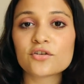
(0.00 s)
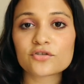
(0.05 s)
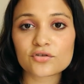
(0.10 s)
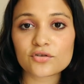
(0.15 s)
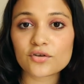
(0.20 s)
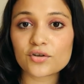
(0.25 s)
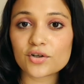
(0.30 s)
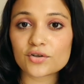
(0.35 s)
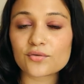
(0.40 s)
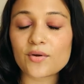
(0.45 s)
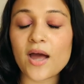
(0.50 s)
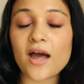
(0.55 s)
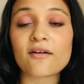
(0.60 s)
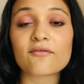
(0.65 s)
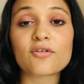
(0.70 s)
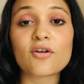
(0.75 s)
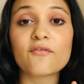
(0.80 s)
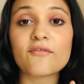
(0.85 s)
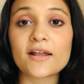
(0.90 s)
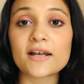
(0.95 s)
so you need to
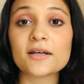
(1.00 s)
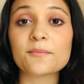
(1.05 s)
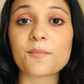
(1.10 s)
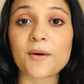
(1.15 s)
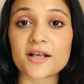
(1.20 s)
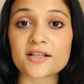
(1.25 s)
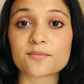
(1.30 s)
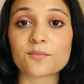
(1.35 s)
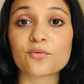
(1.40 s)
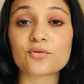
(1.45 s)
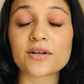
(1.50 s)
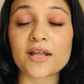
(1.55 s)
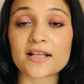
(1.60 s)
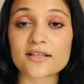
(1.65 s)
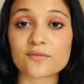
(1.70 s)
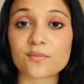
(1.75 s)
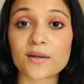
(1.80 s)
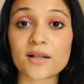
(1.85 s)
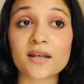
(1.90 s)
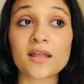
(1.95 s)
have your valid passport
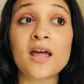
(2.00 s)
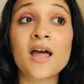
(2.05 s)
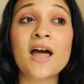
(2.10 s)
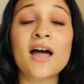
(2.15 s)
as well.